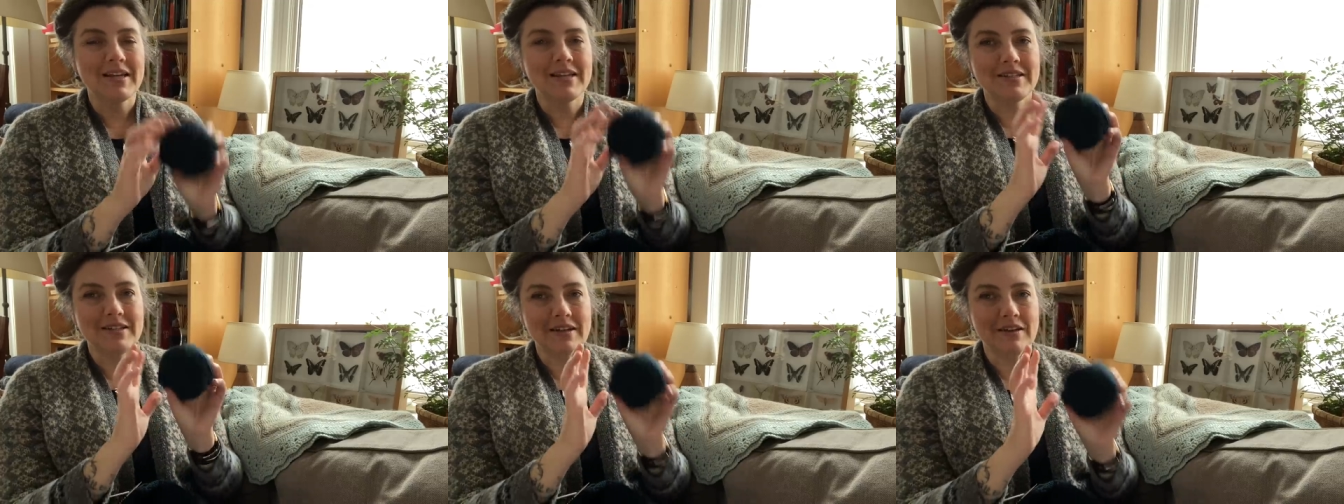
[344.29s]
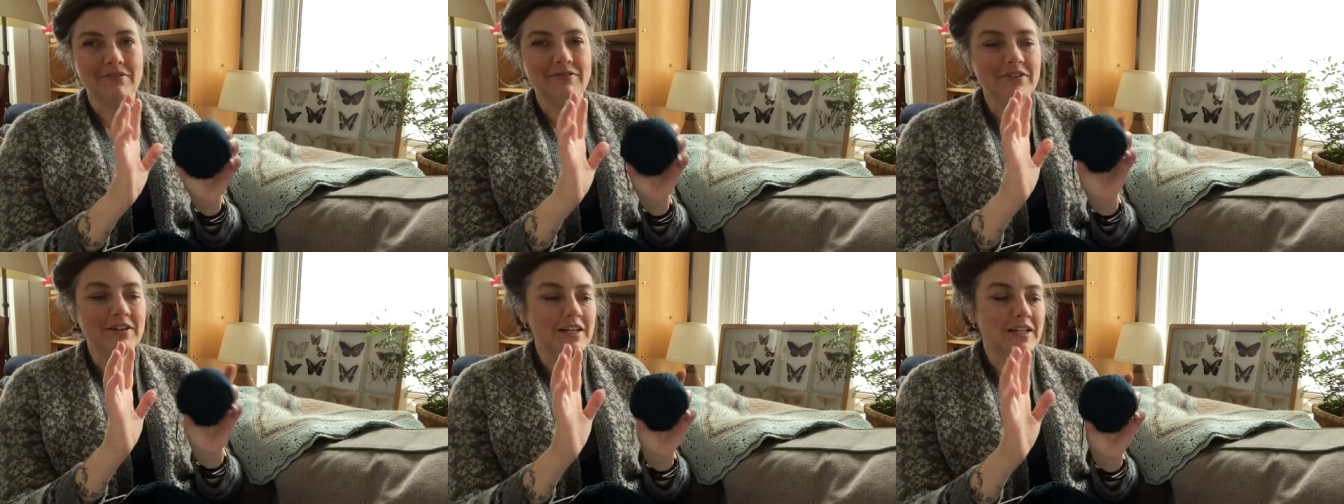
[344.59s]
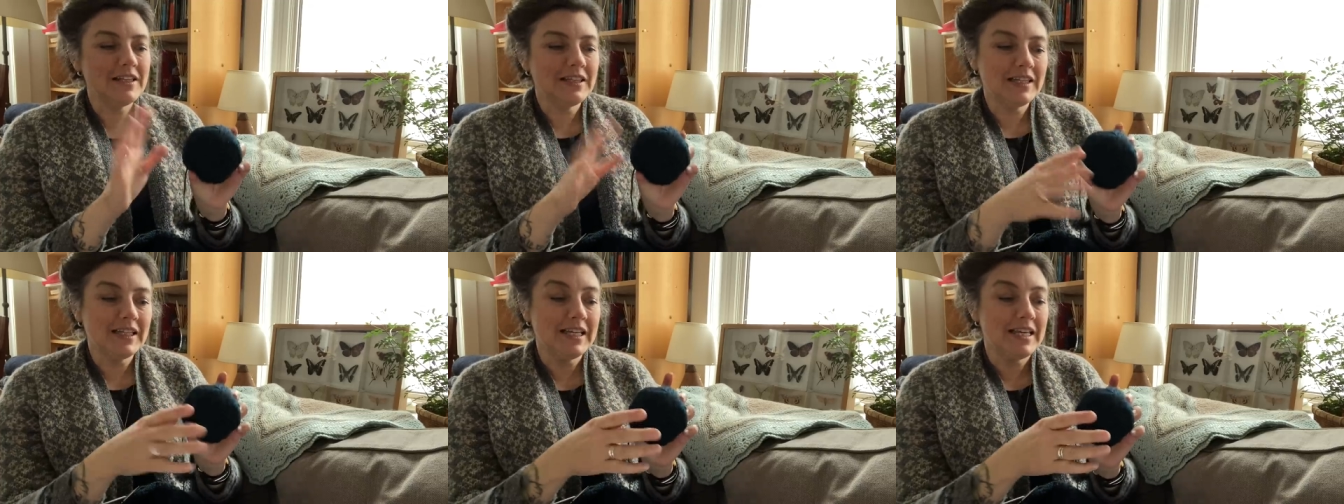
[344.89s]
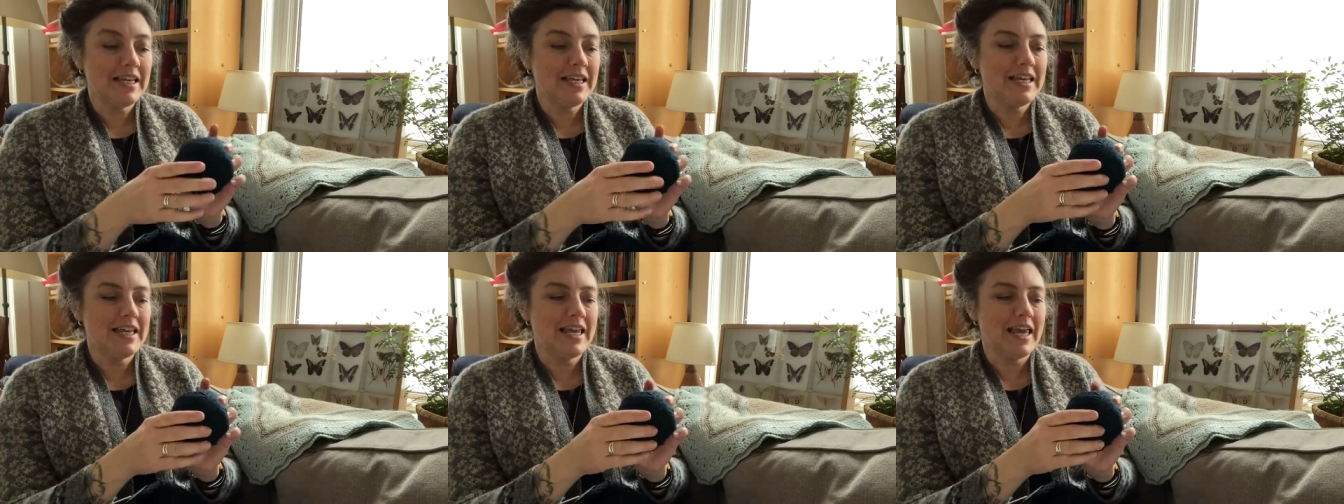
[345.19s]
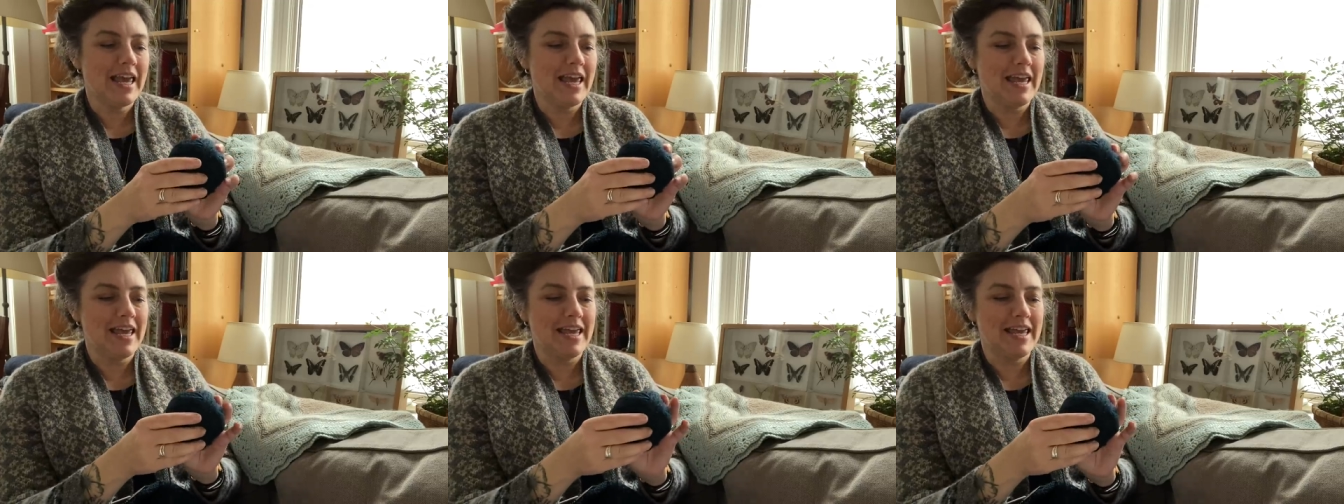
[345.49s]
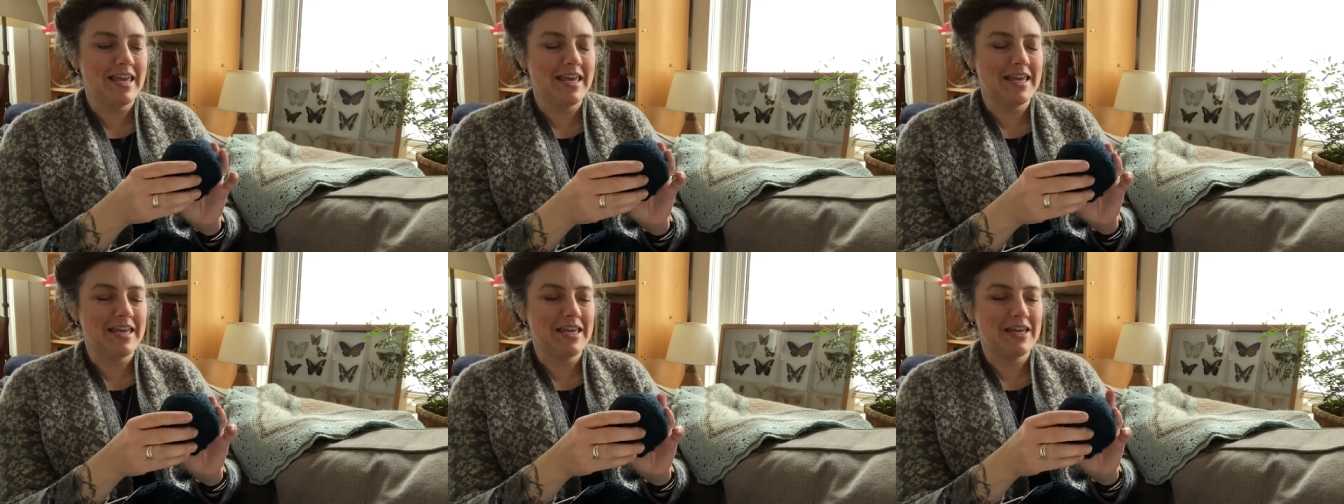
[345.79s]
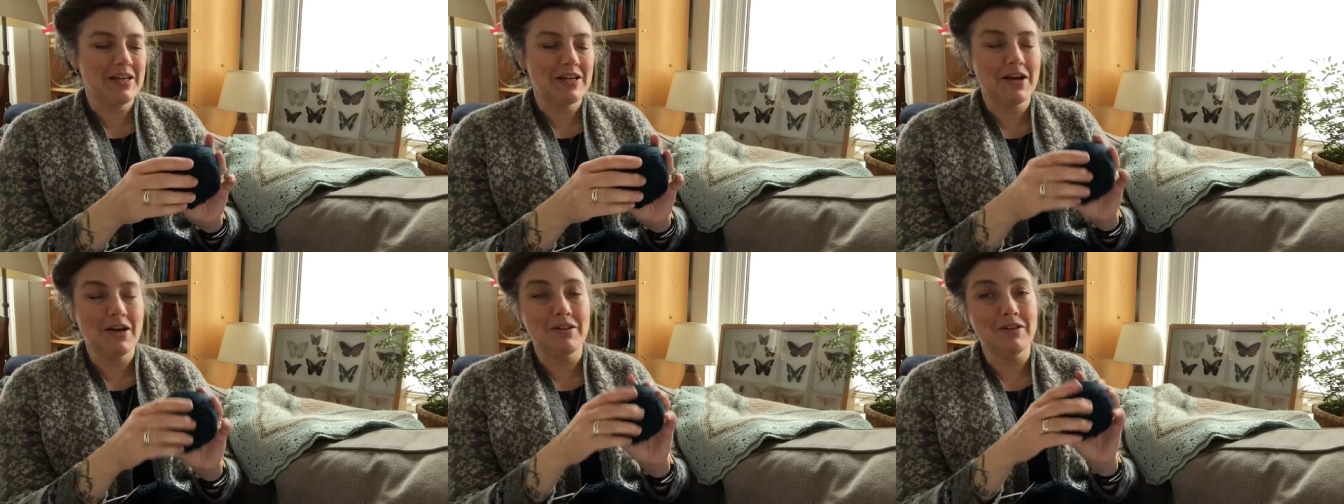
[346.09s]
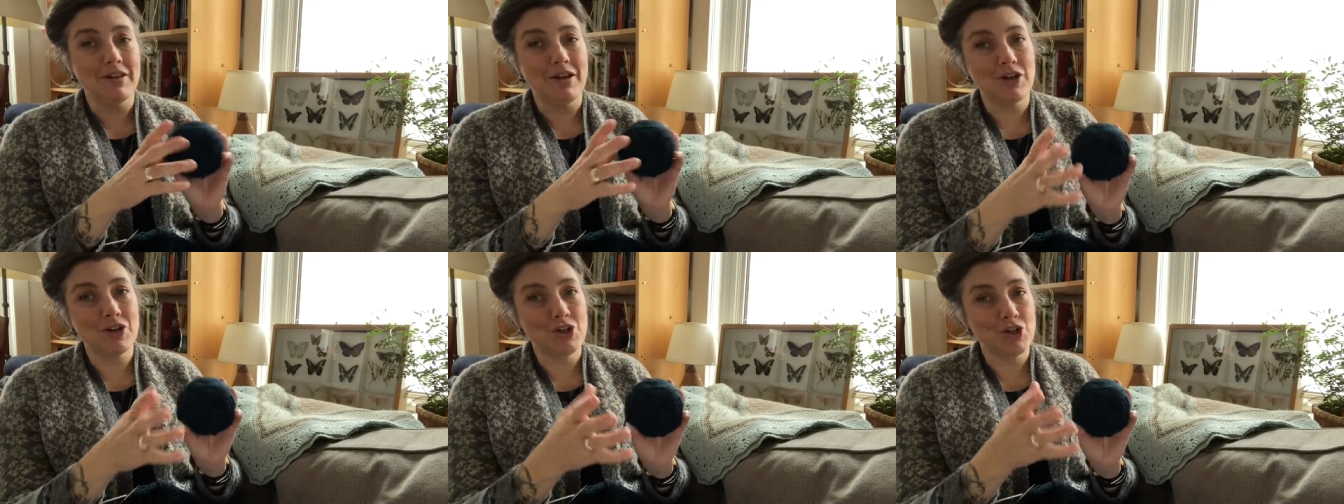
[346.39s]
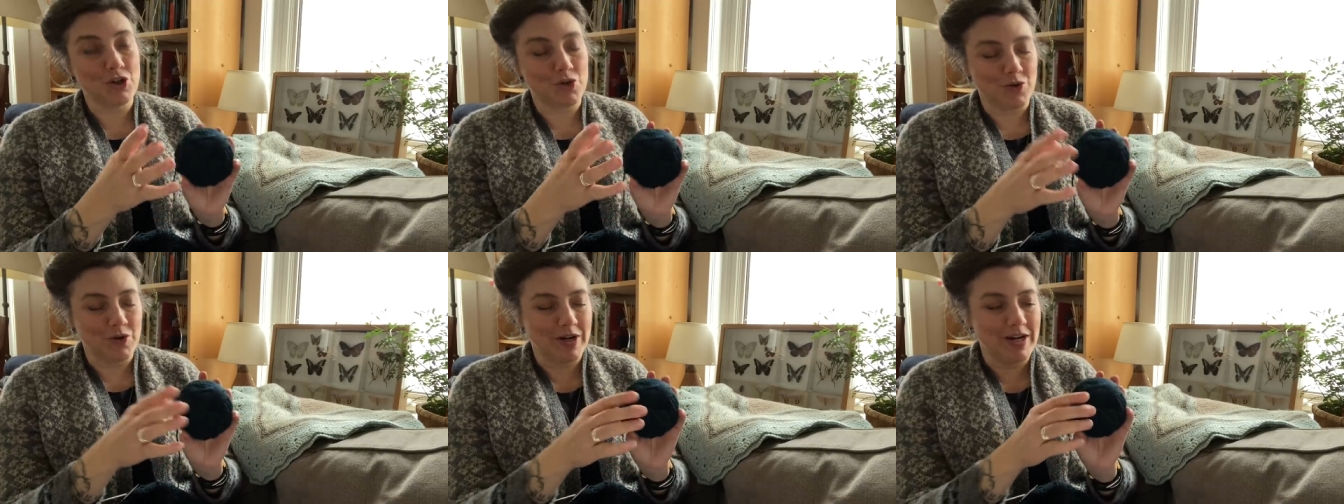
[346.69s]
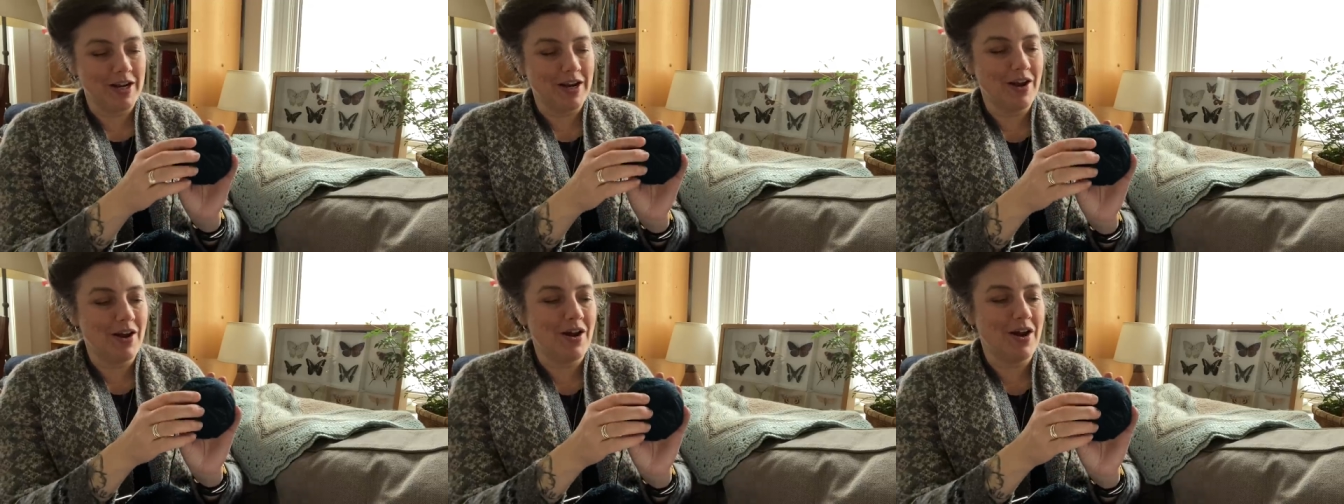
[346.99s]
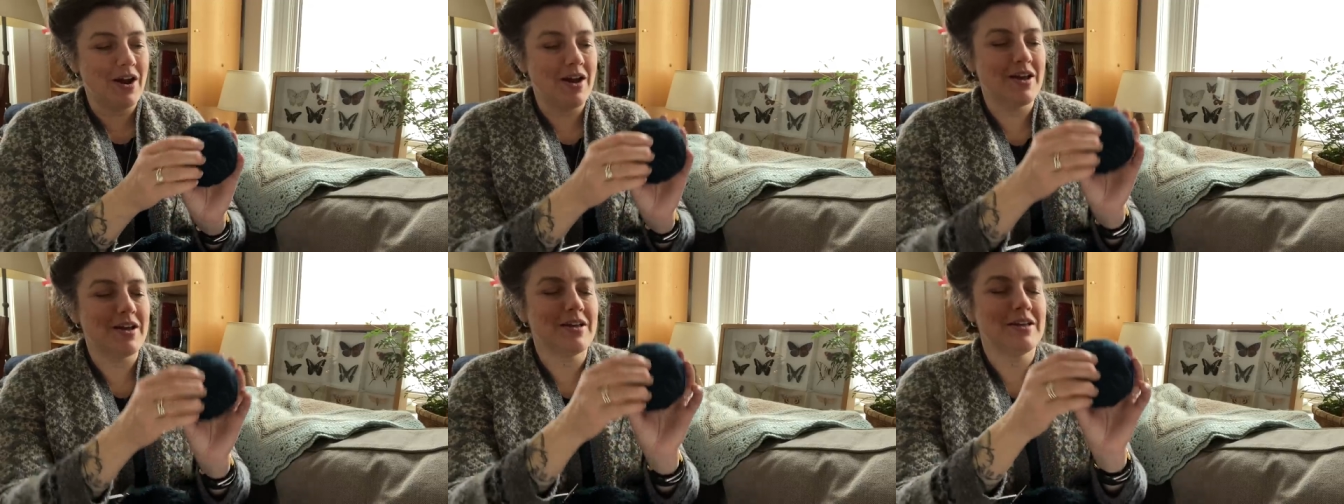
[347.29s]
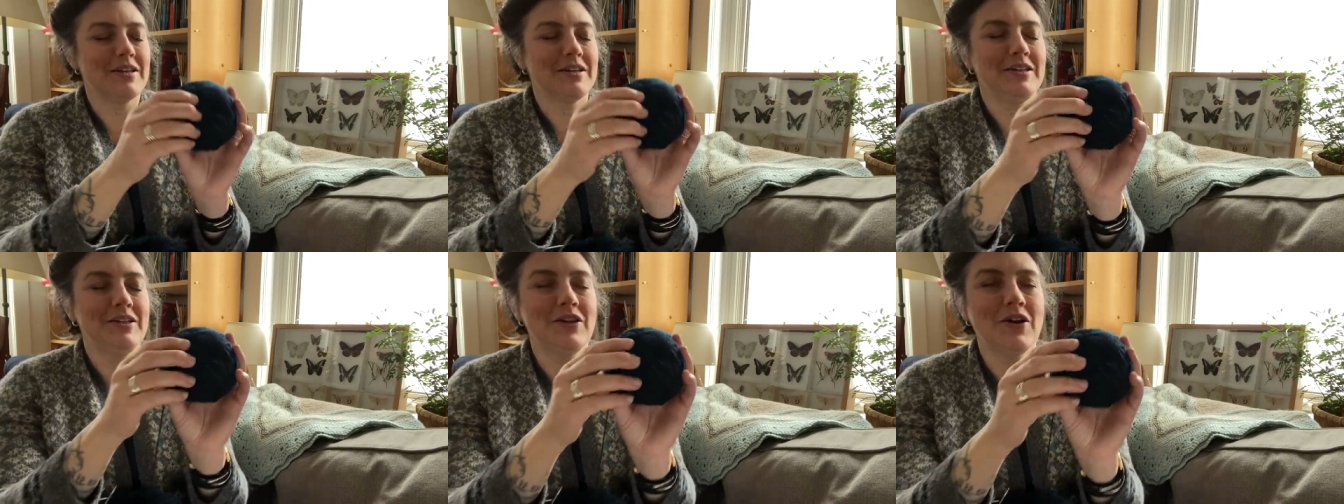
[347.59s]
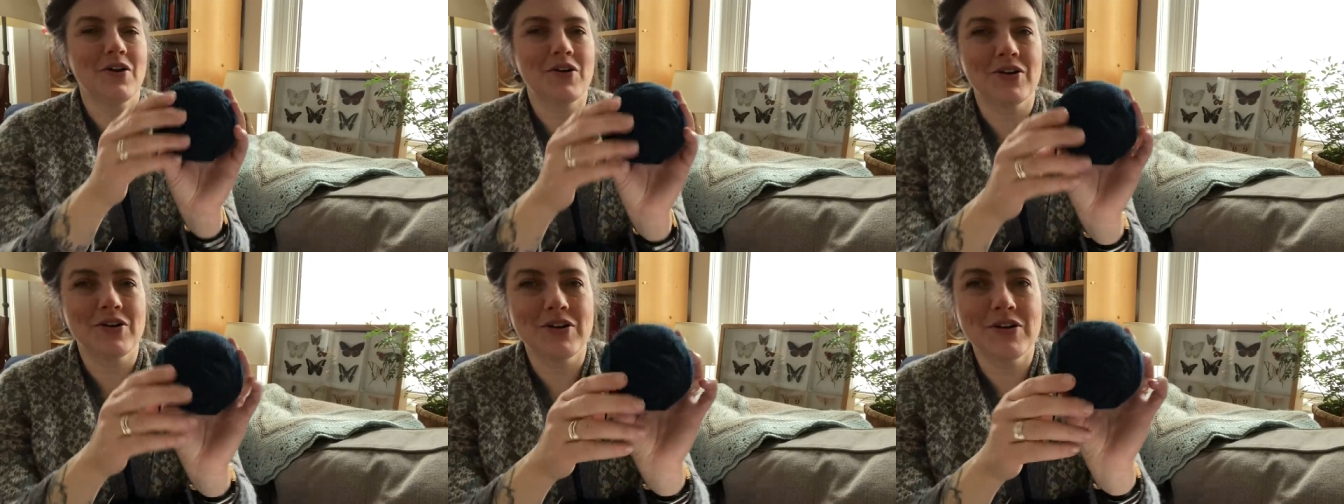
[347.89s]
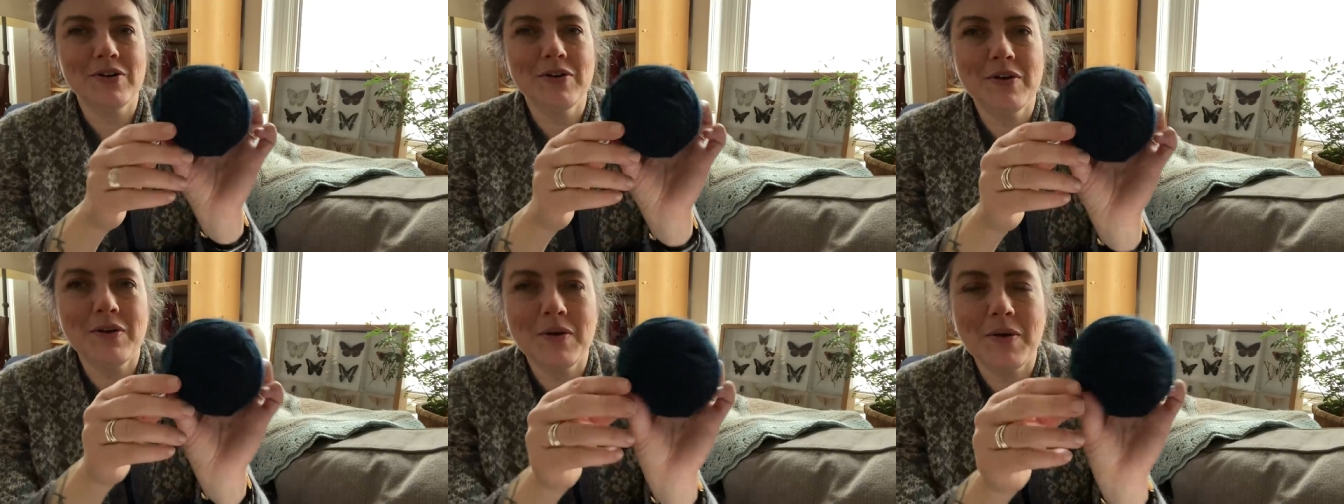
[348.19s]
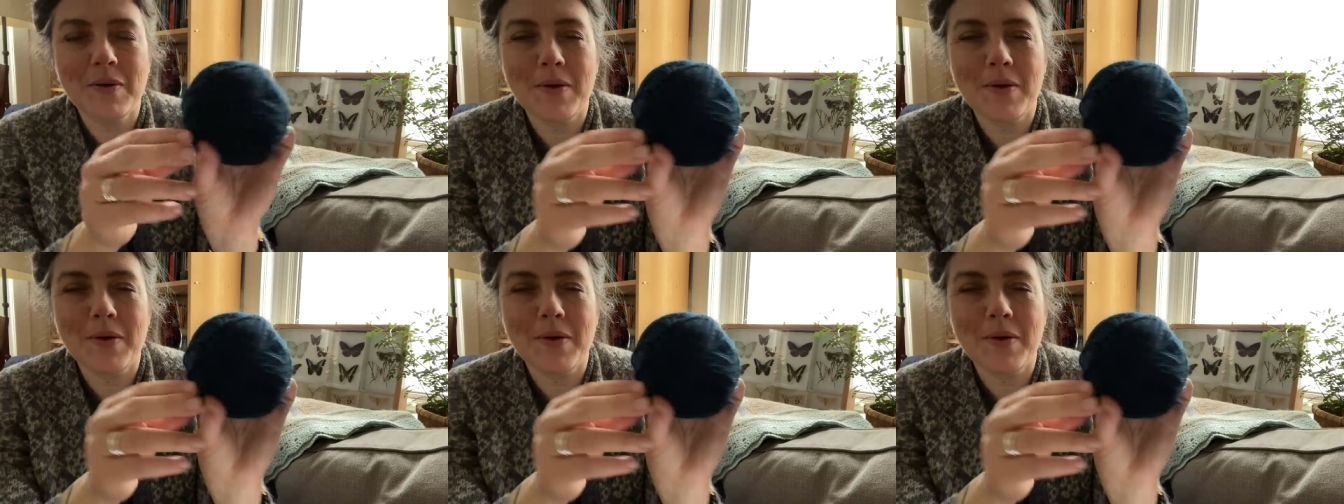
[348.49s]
definitely a, a luxury uh, yarn,